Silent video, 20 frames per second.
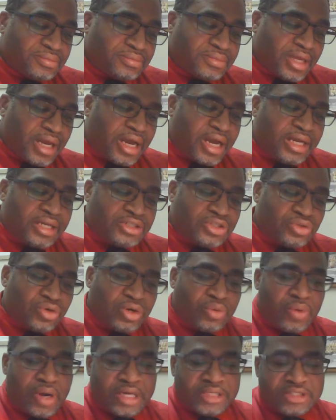I enjoy
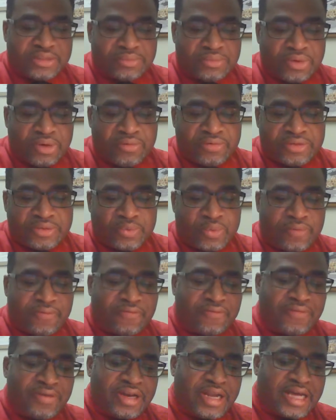watching movies with
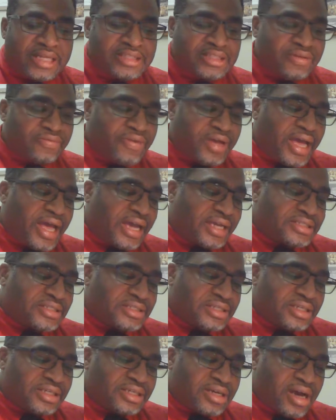lots of action
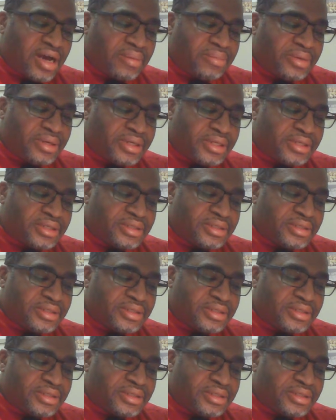and comedy.